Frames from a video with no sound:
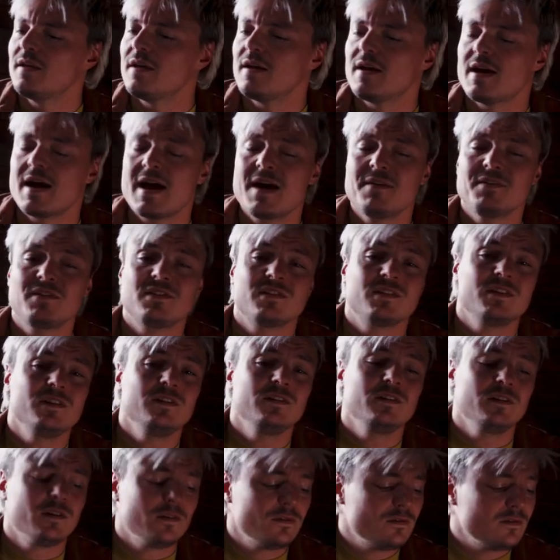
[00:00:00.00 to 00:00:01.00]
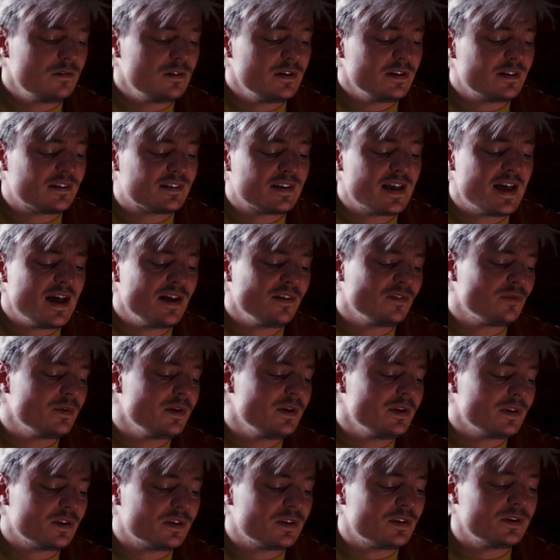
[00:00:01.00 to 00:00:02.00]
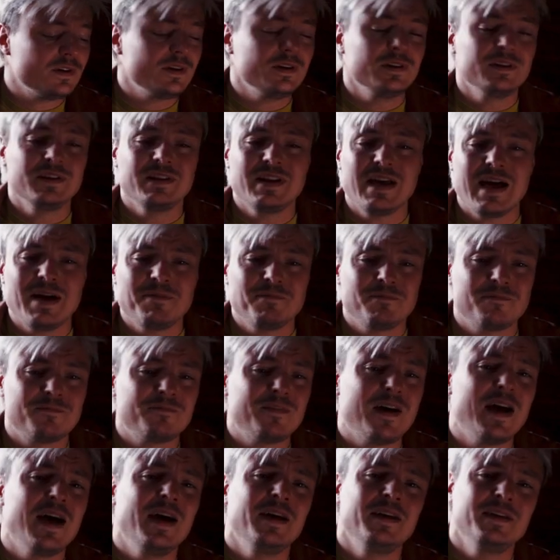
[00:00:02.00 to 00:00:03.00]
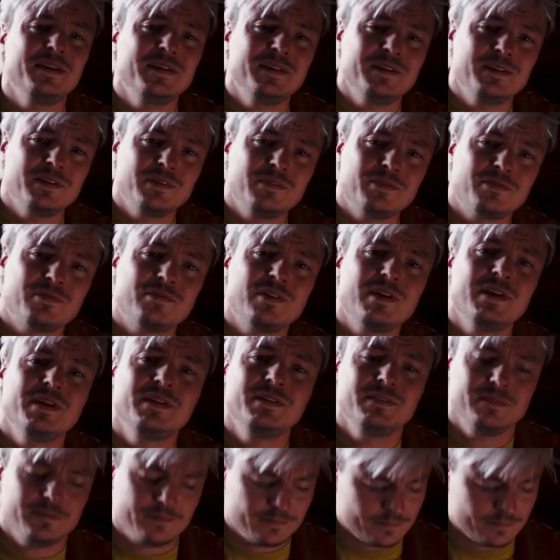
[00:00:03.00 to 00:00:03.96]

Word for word: I've seen lonely times when I could not find a friend,